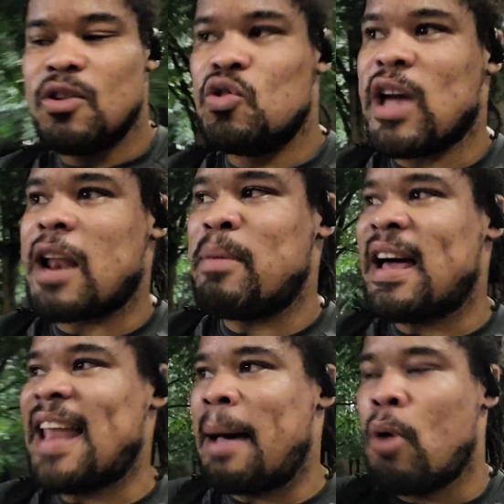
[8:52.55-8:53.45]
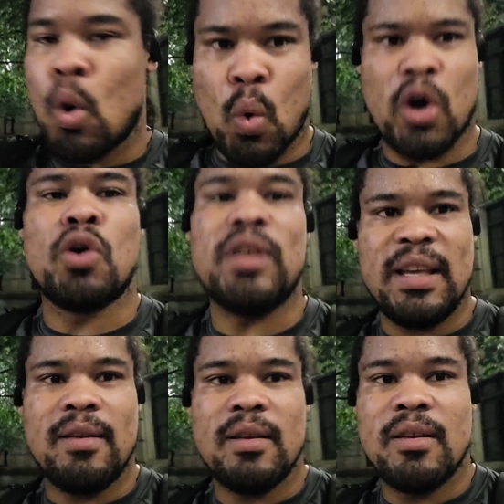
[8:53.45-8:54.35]
You got to be a lot more
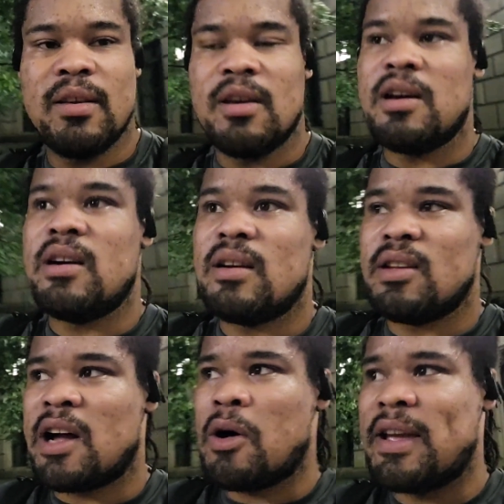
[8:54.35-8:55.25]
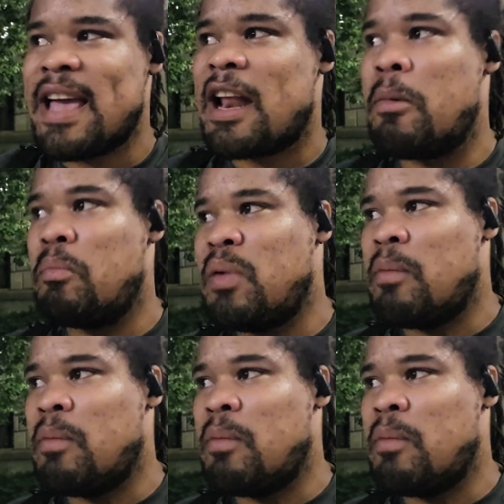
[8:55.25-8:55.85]
worldly you know, you got to be,